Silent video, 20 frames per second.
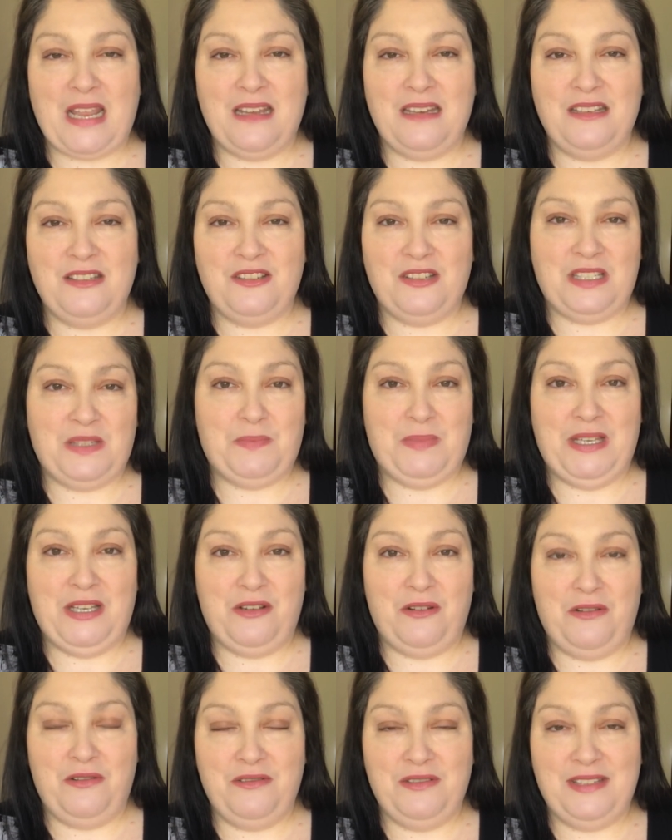Just
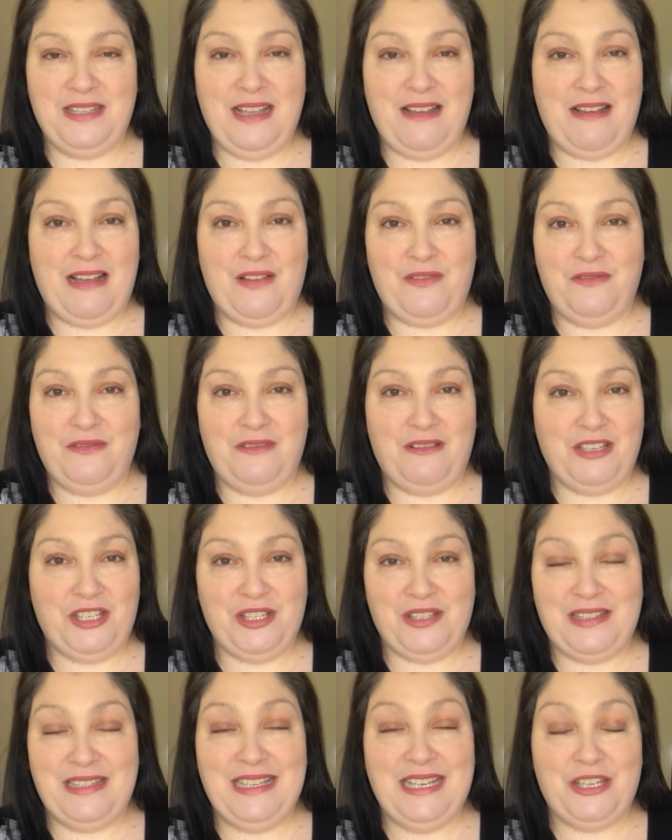because, yeah, I
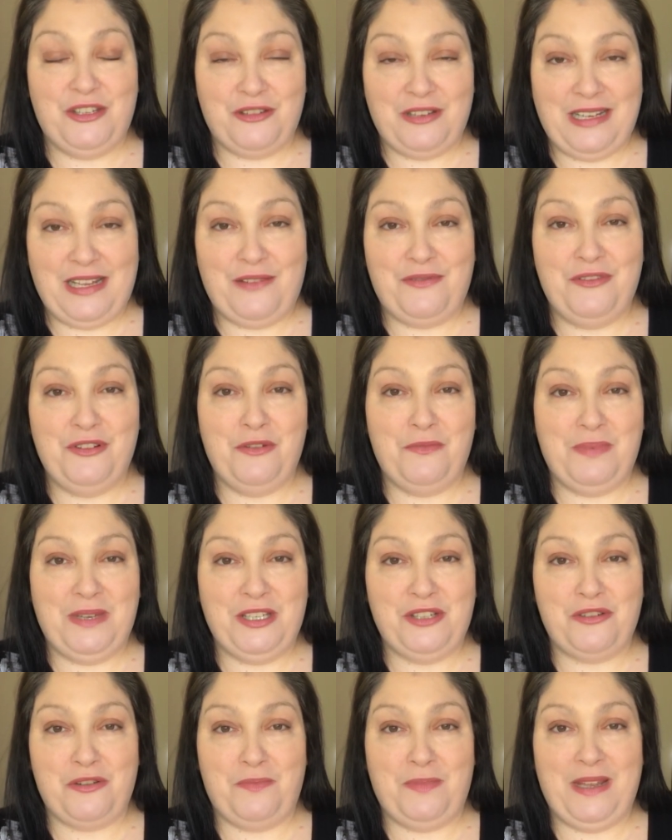just literally have not
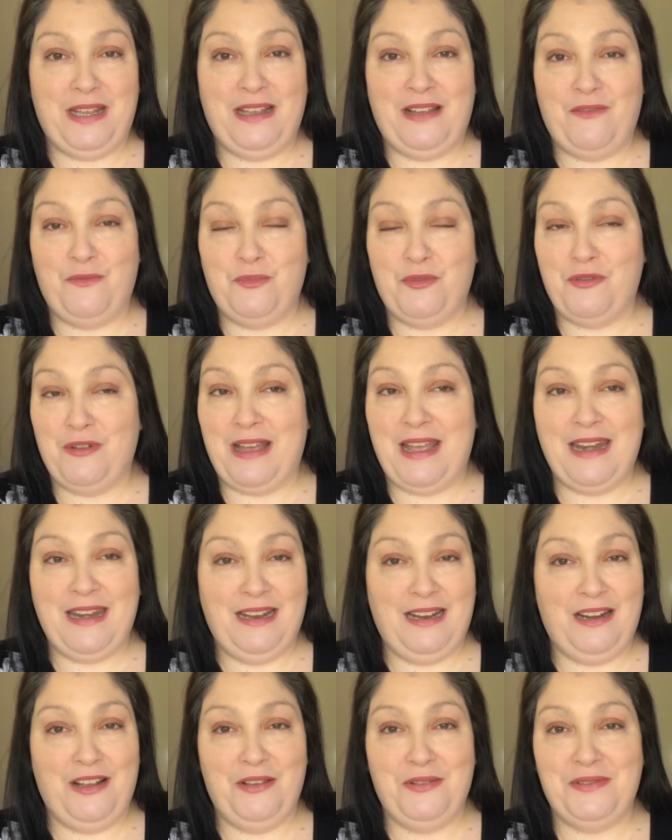been shopping, haven't bought any
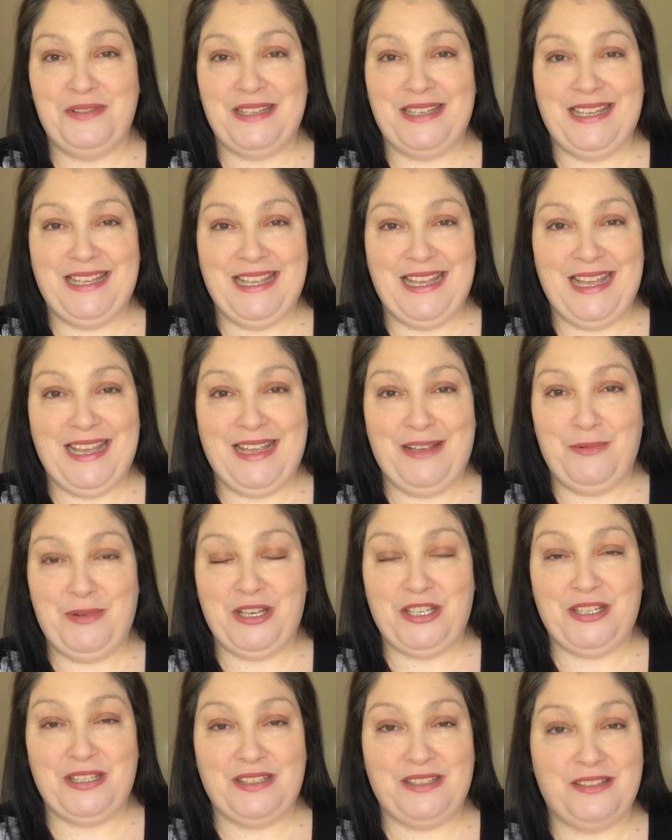clothes in a year,
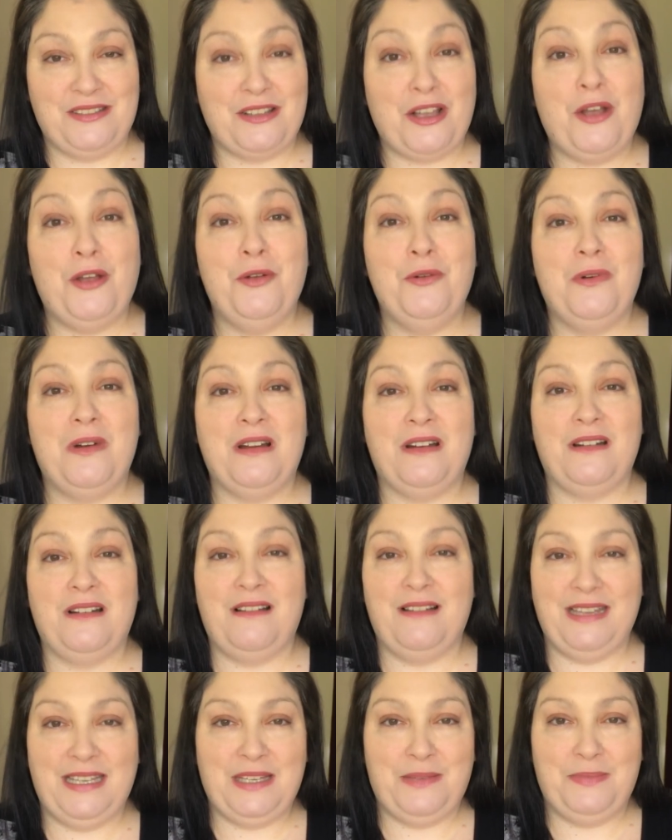which is so
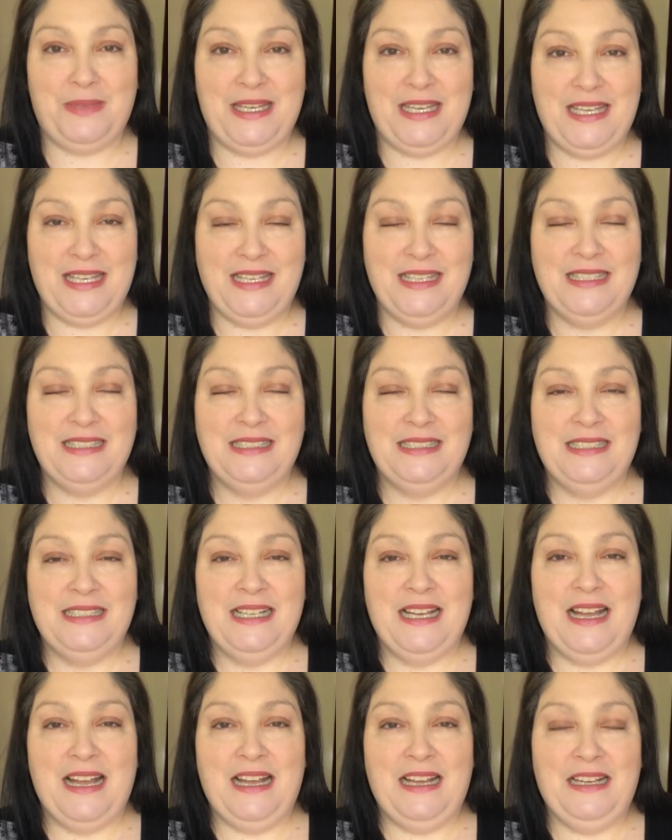unlike me.
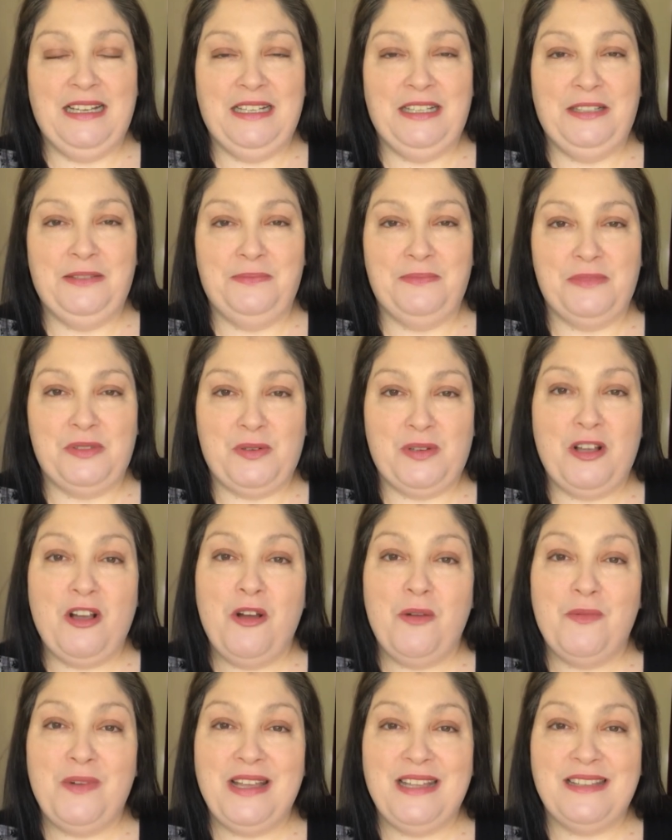So I
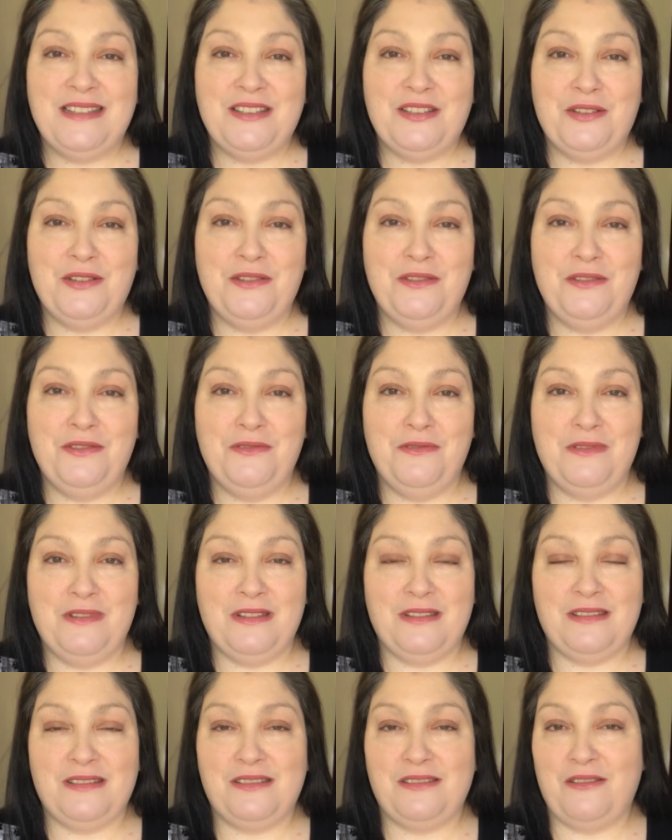can't wait to
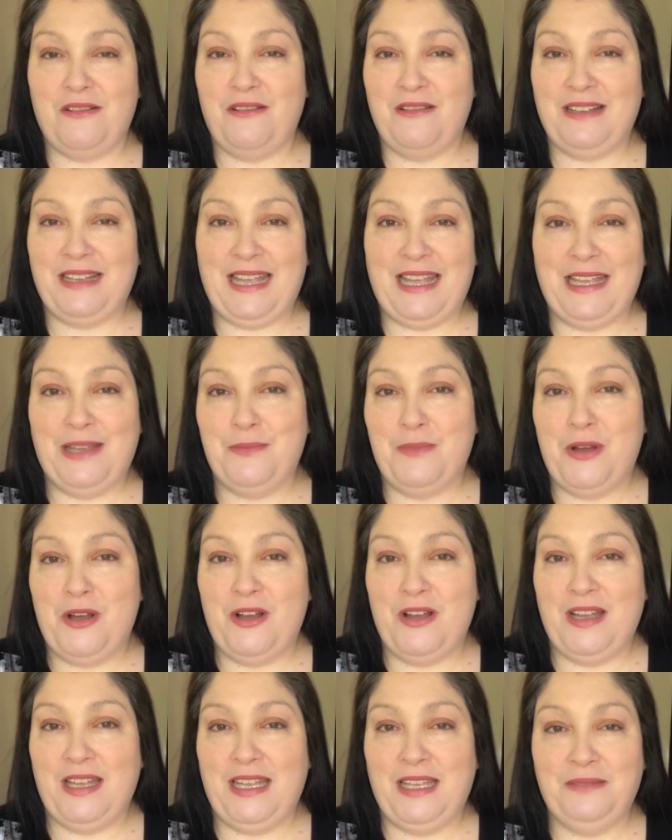start getting
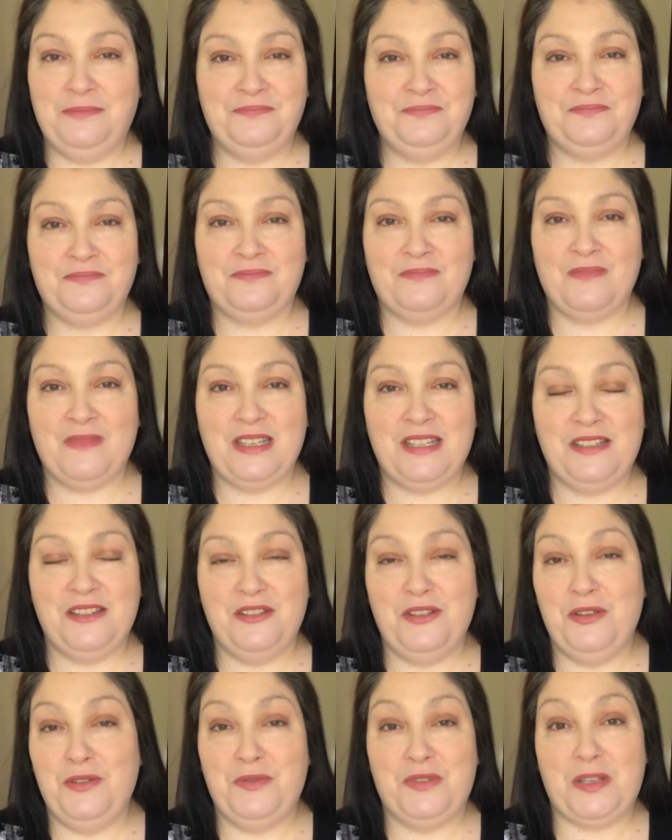my
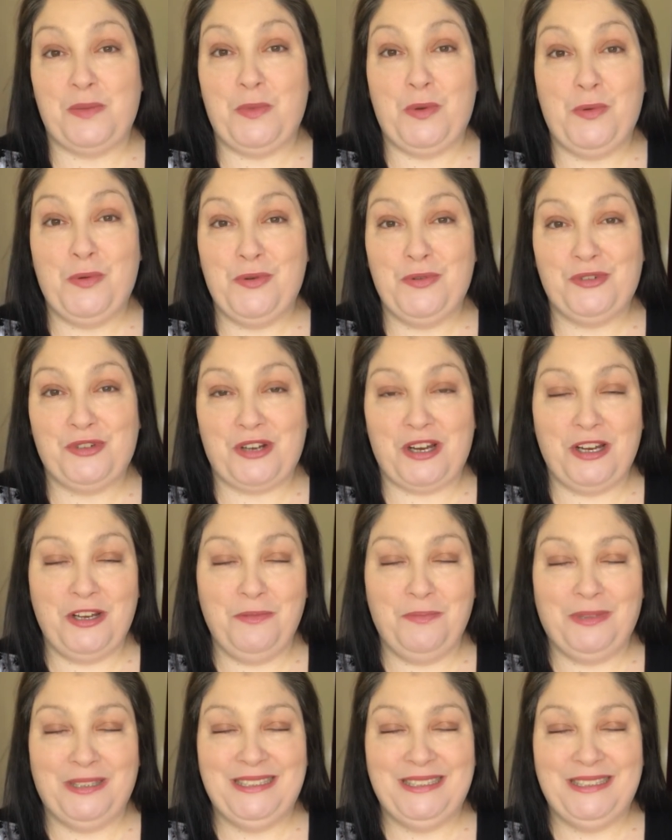new summer wardrobe.